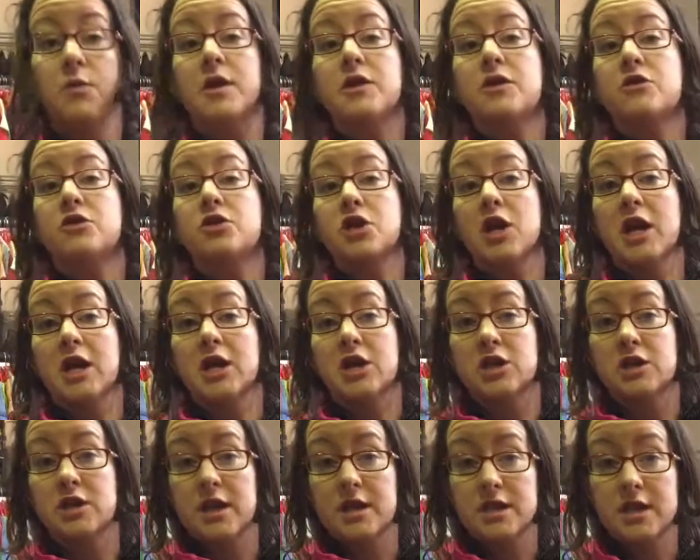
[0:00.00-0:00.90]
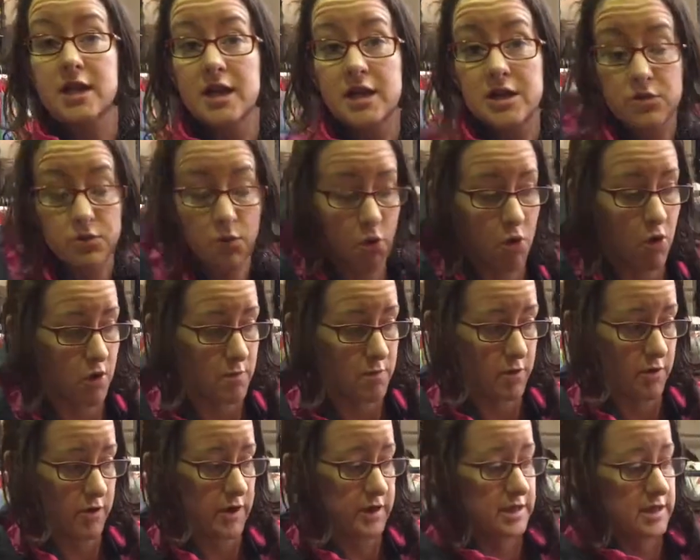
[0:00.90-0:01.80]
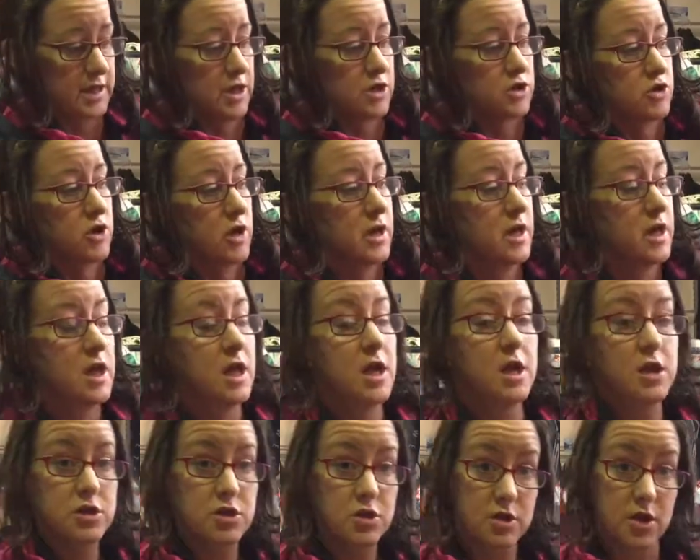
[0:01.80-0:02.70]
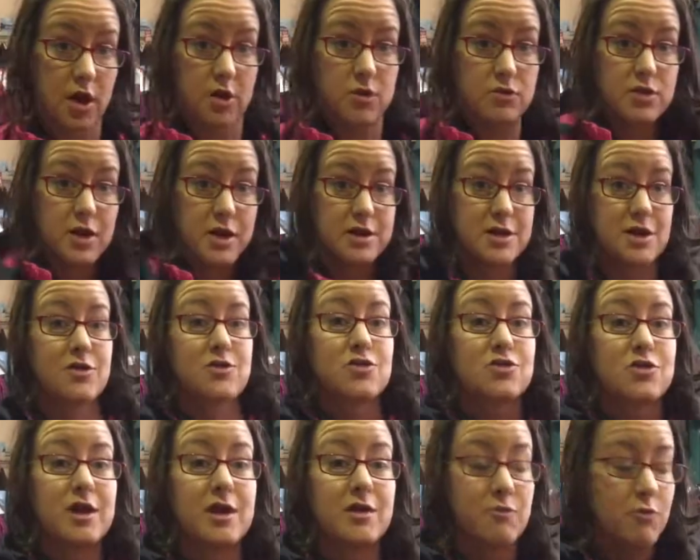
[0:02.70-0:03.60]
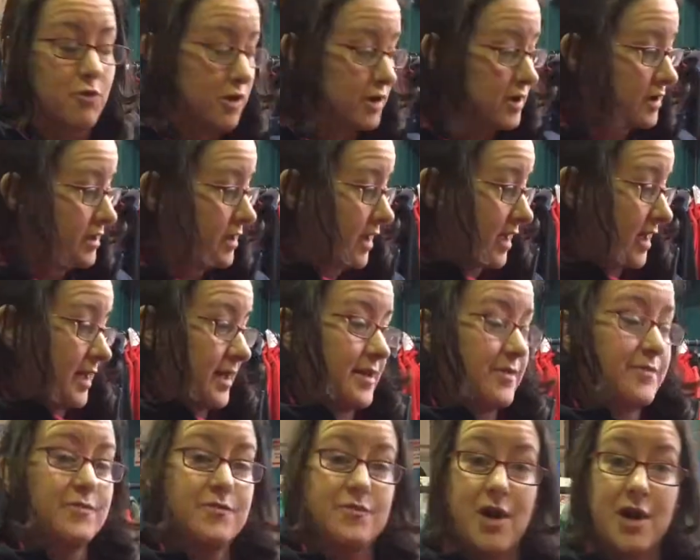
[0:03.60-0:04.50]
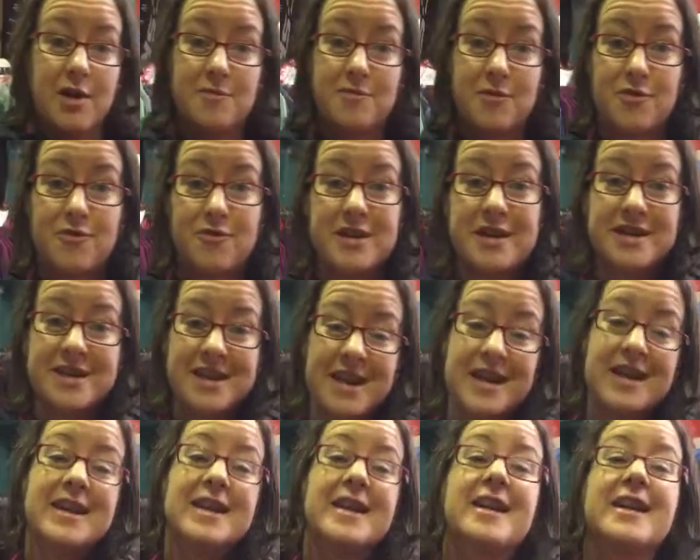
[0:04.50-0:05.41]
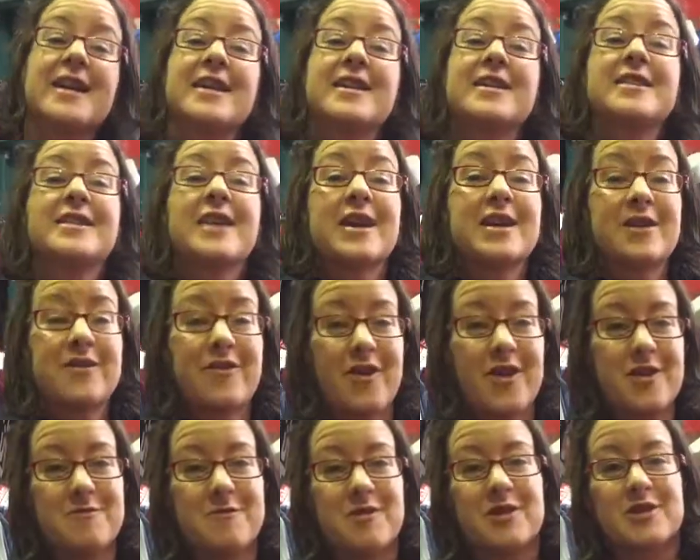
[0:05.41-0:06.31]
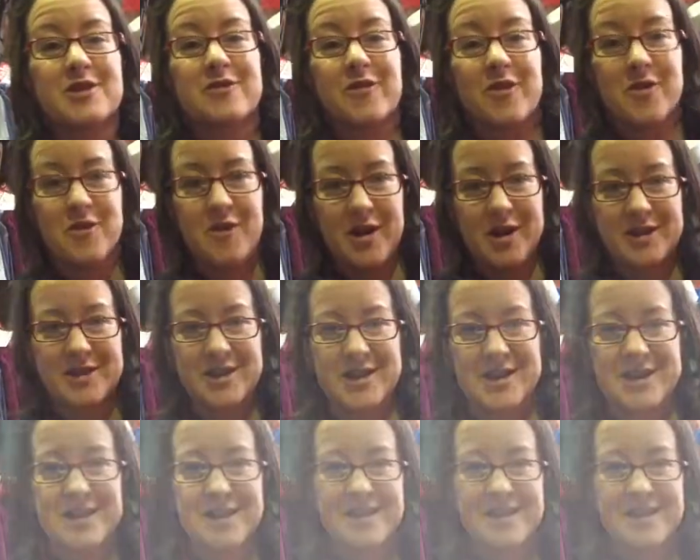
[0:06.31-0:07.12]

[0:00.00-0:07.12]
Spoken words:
weather changes, as it gets warmer, etc. So now that's our 3-in-1. I'm Muiriosa. Thank you very much for watching.